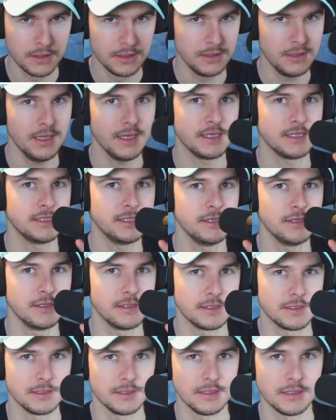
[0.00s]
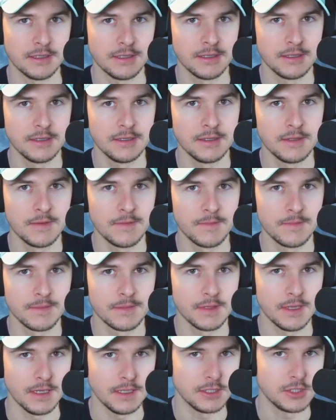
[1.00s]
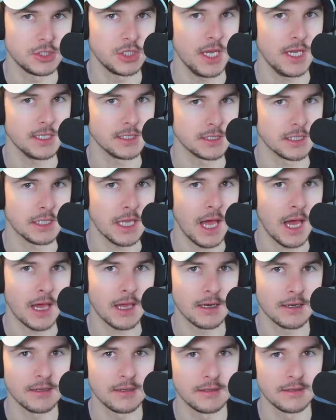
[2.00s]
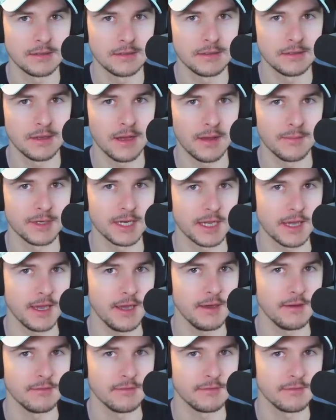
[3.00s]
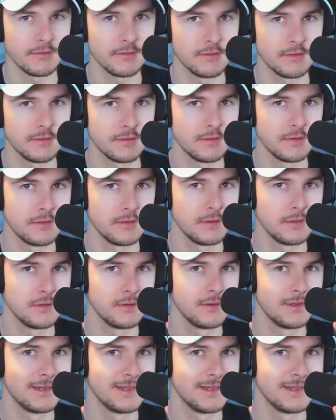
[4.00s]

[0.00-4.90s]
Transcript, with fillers: Like, seriously, it's changed a lot. I'm in a cave.